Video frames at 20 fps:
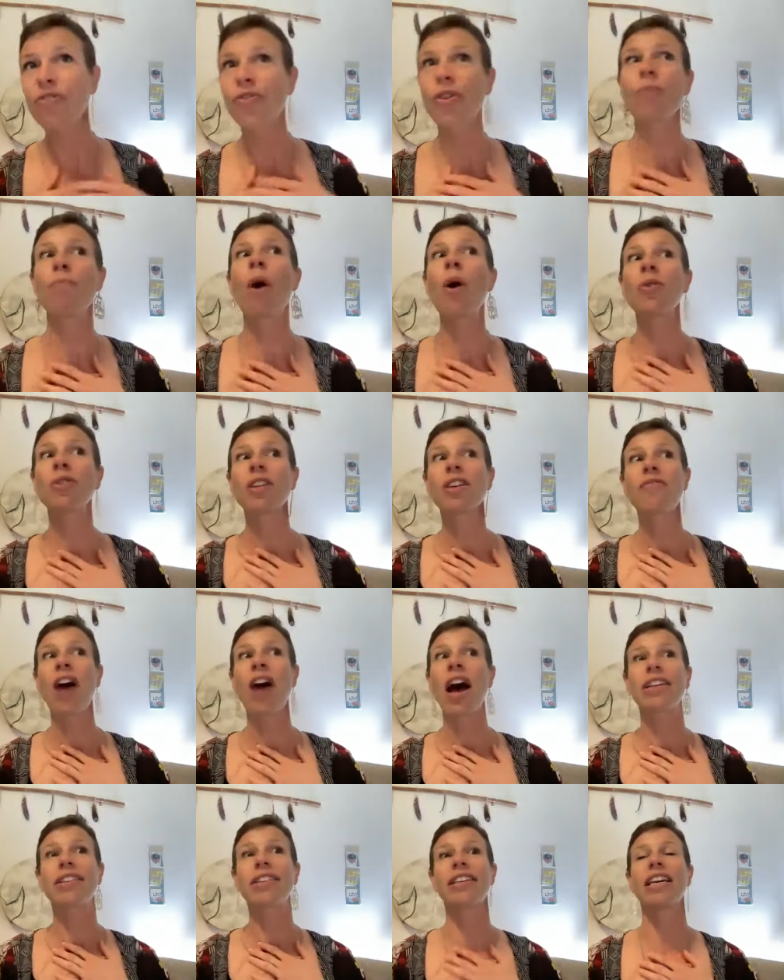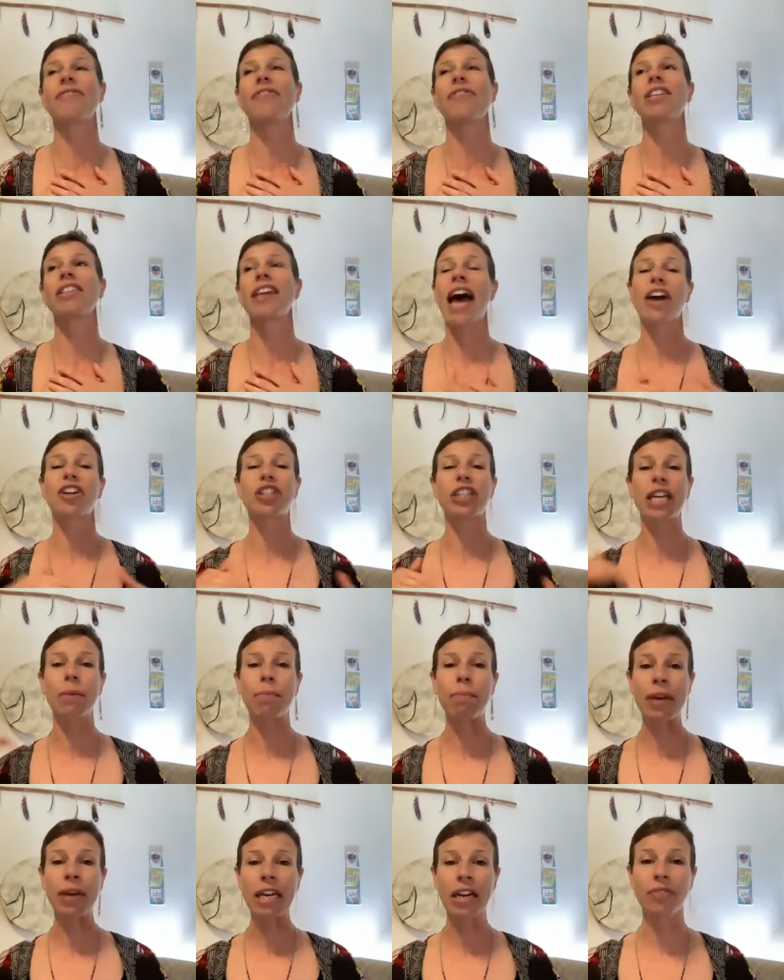For most of us, if it's actually
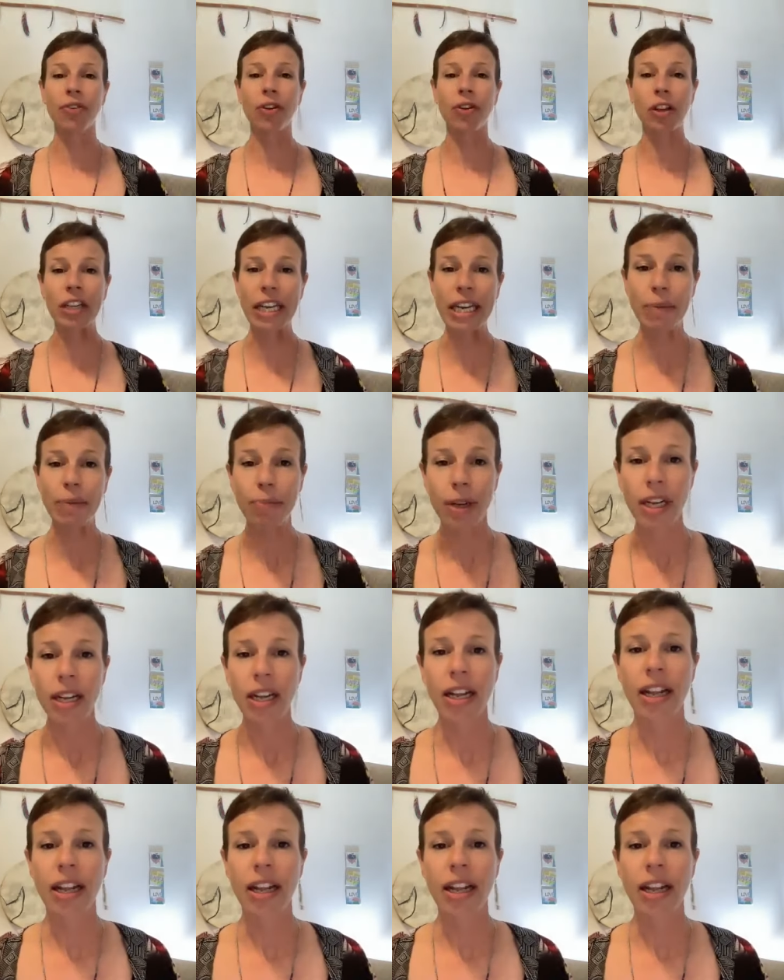a meaningful leap,